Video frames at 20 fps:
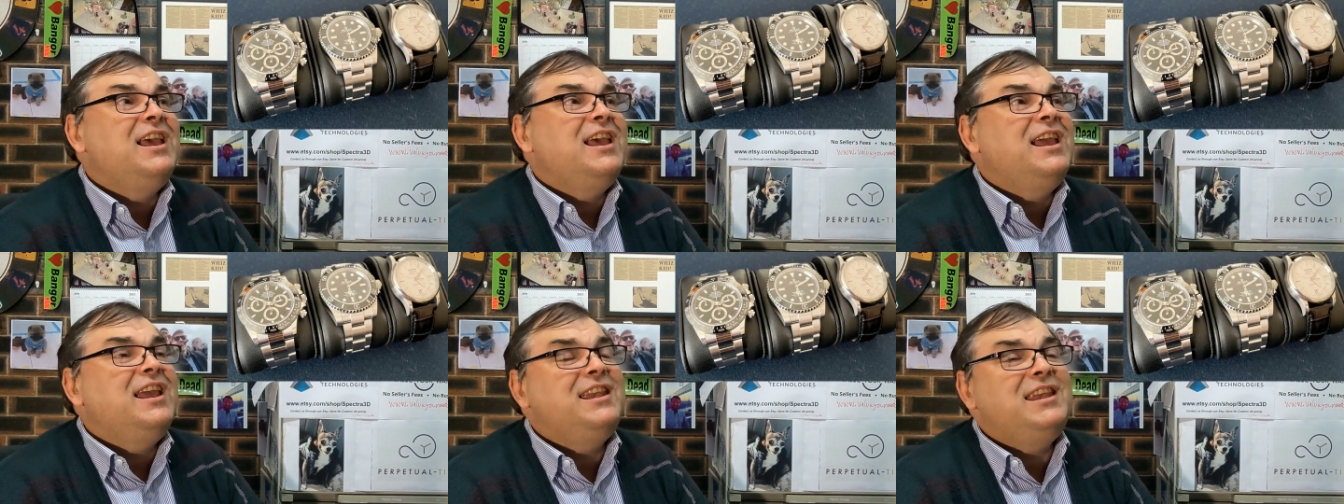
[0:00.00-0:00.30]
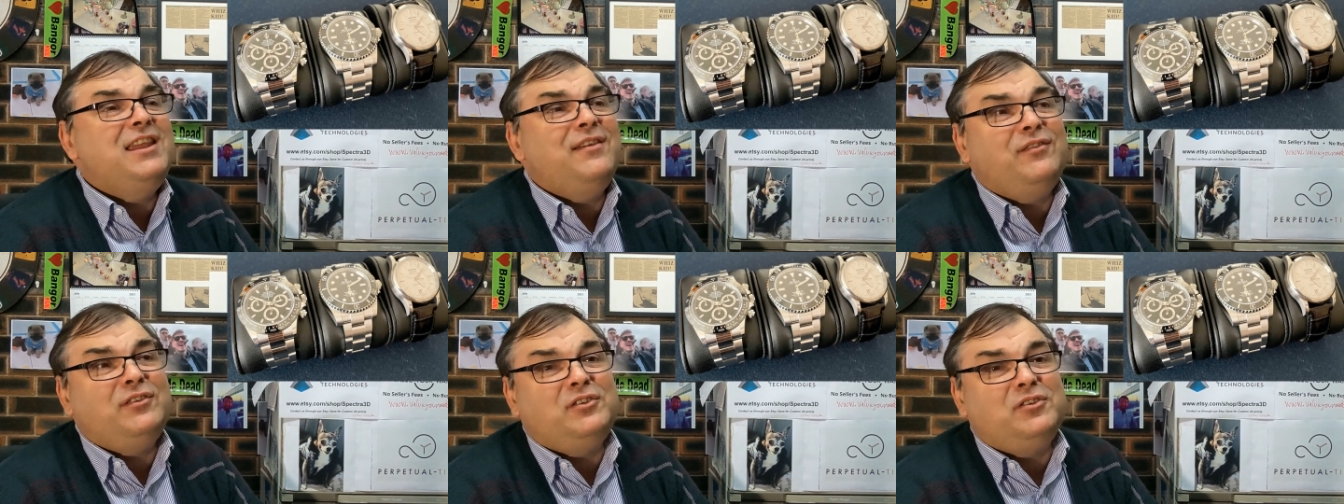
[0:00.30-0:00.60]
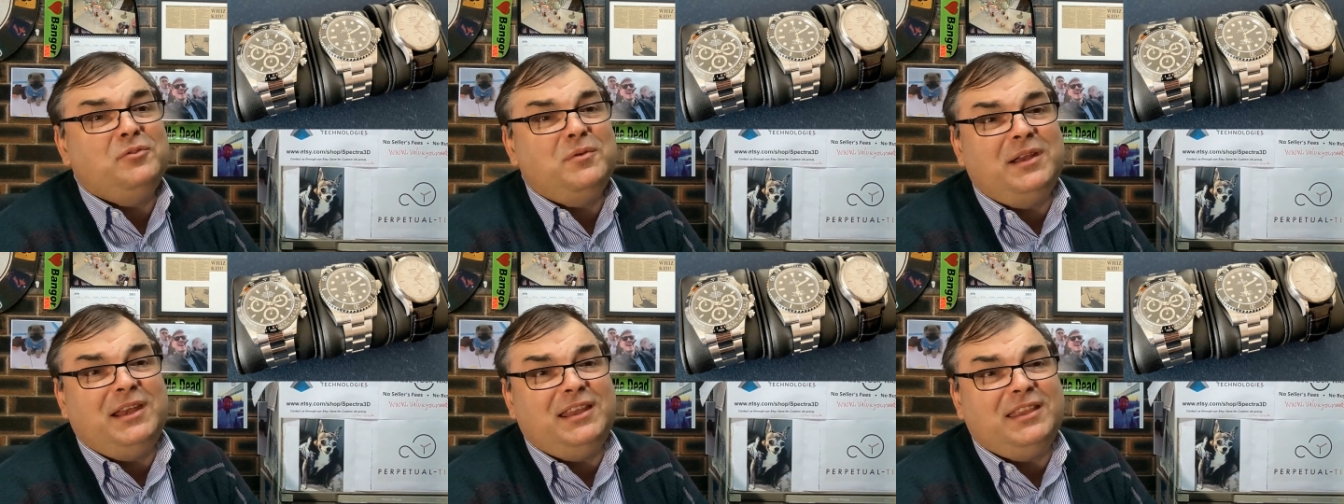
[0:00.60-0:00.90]
He'd never
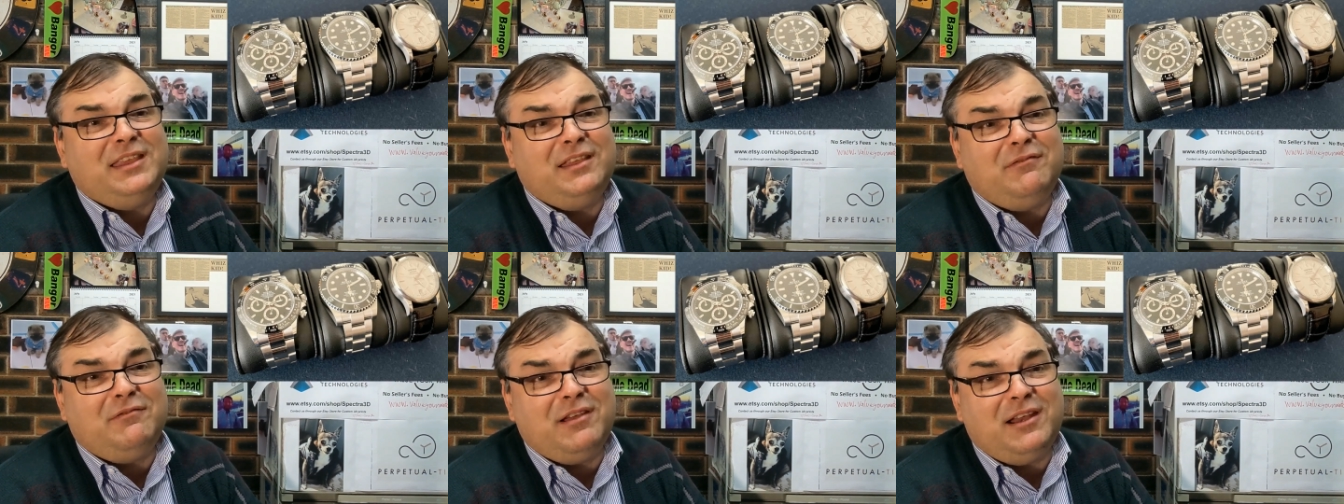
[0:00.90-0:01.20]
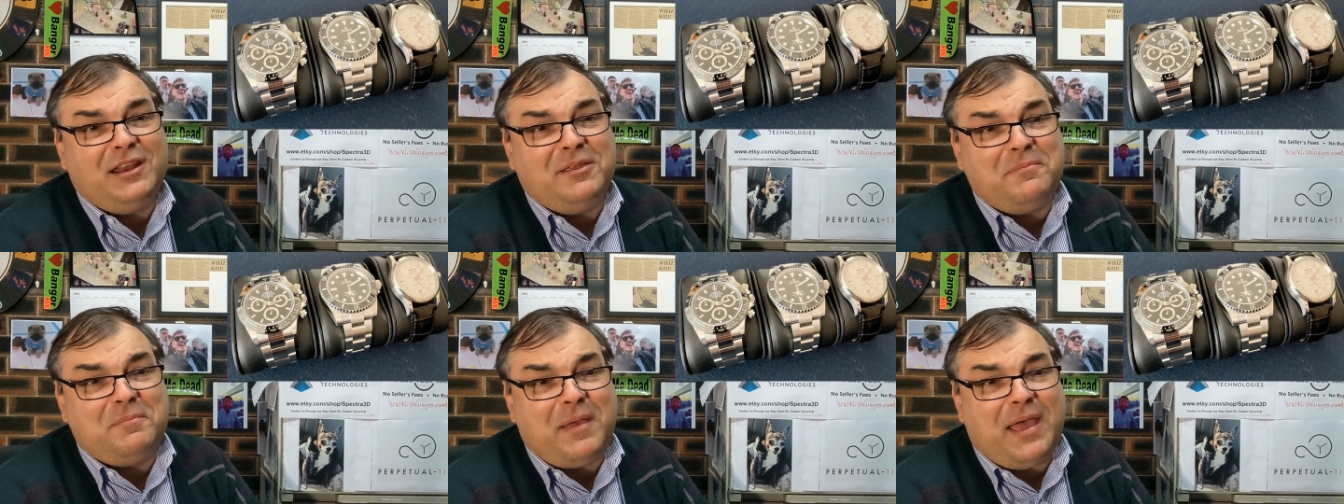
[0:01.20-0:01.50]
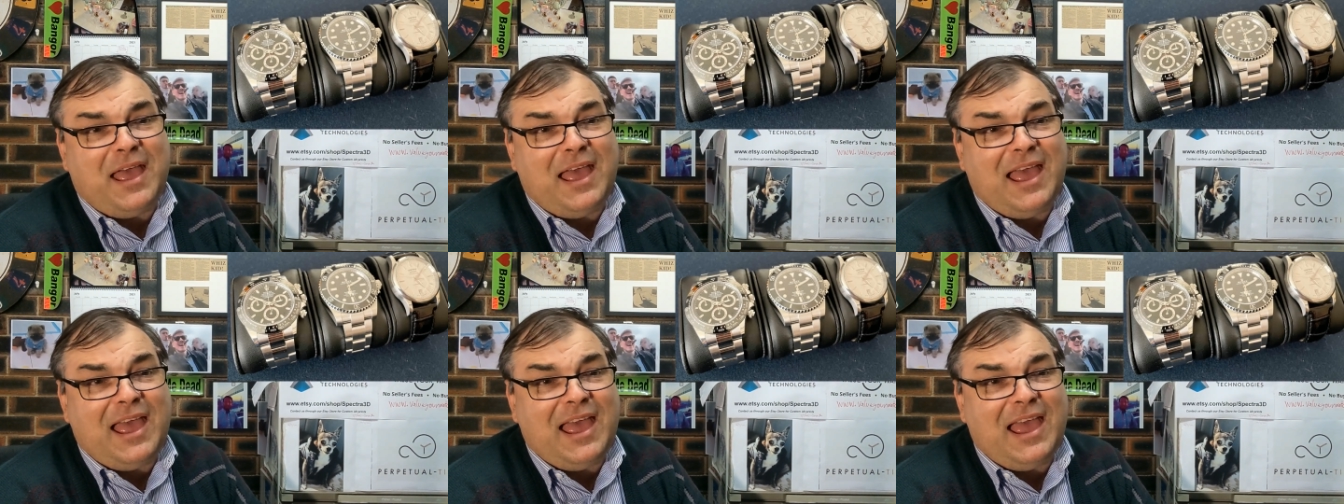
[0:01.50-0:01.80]
do anything really
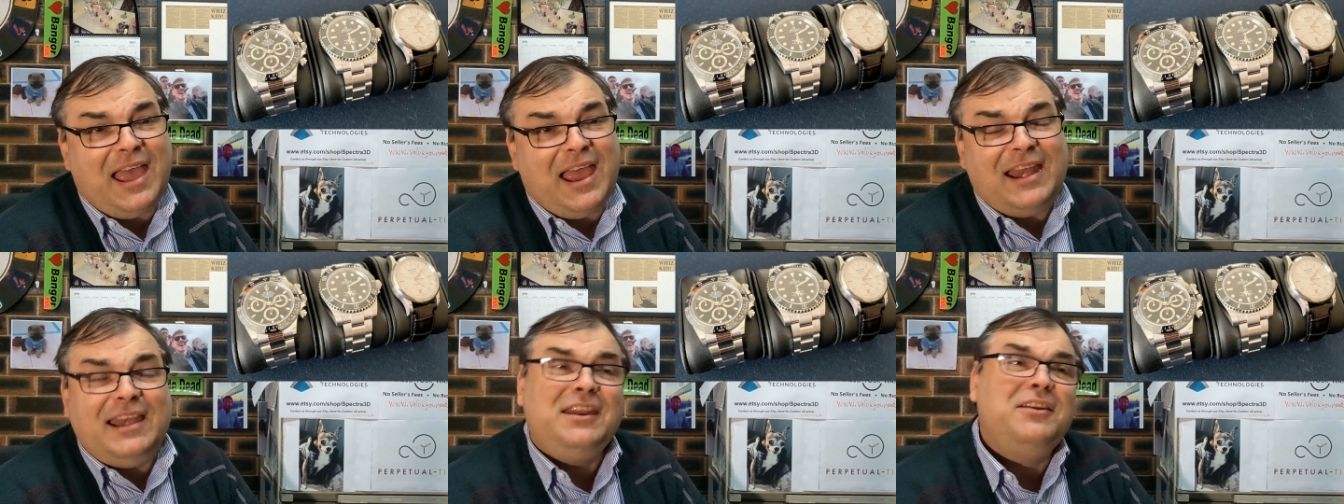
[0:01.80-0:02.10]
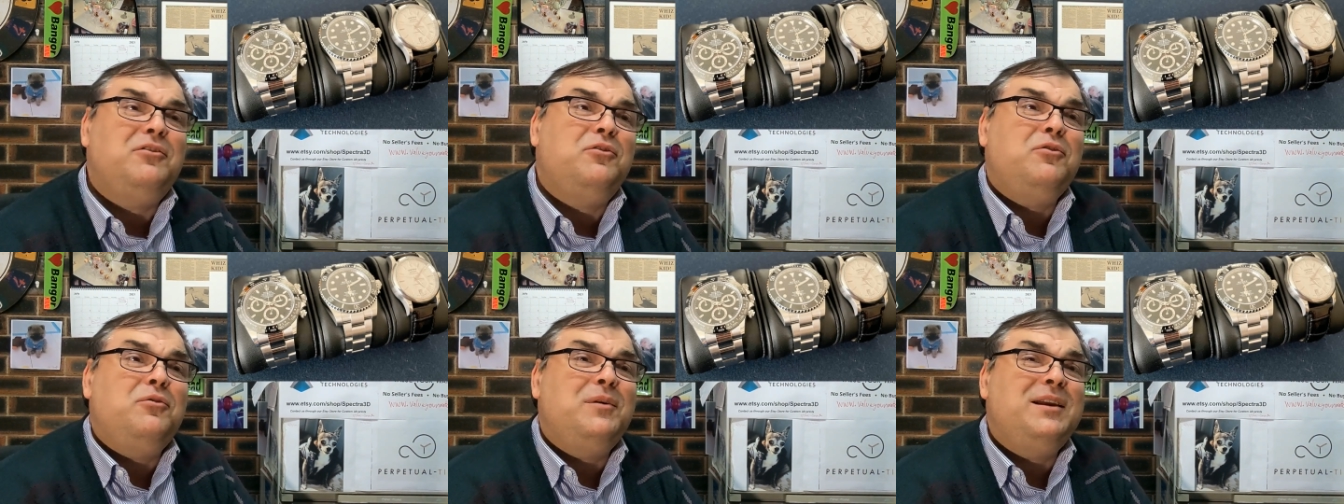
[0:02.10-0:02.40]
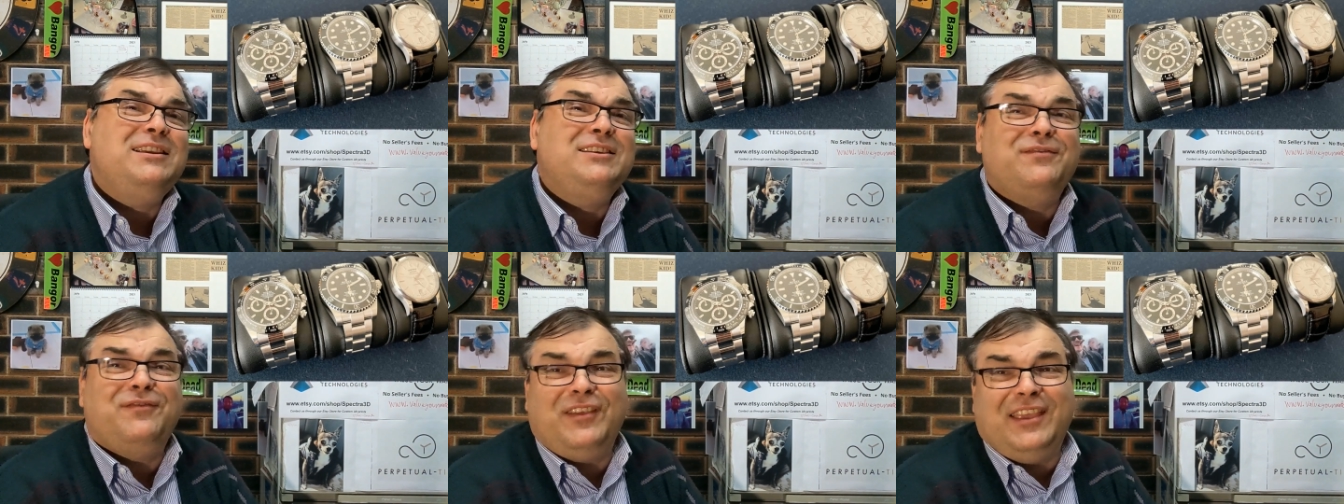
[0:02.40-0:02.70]
bad. He'd
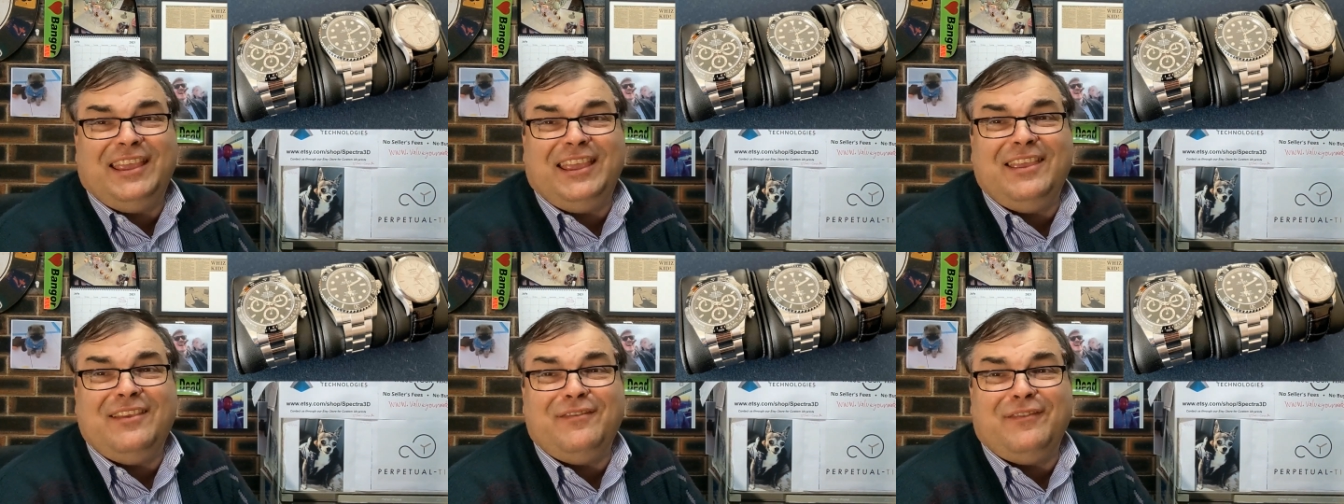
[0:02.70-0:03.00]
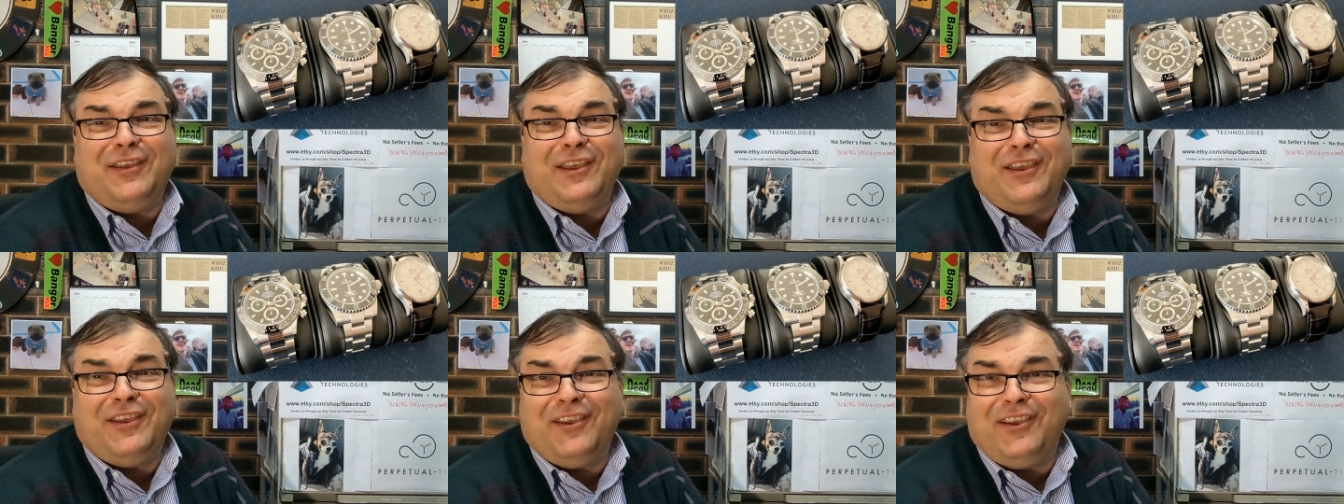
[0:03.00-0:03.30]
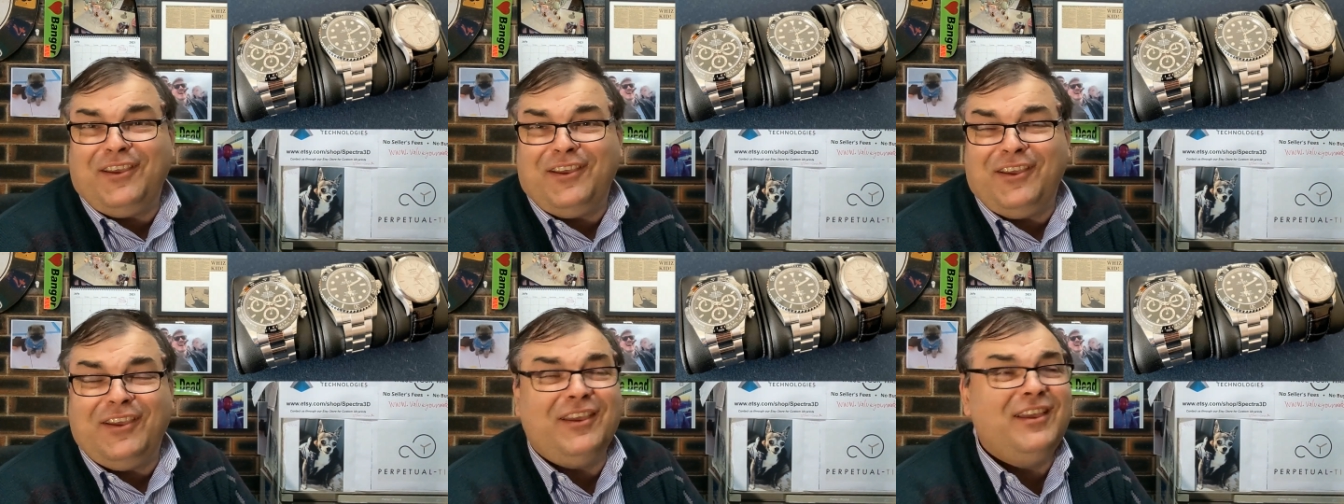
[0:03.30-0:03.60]
always forgive
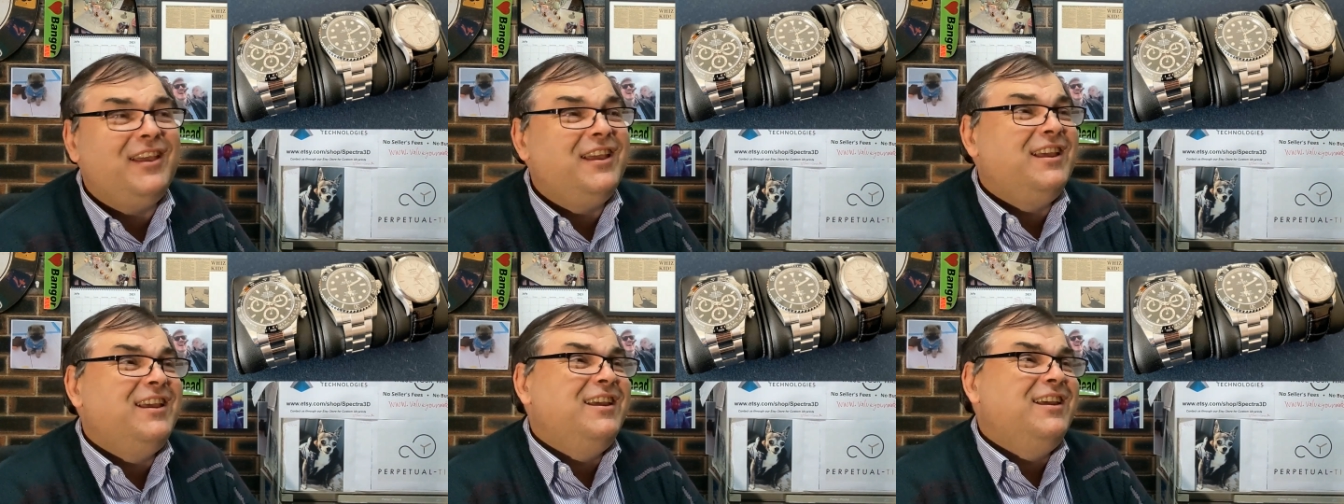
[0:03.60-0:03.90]
her.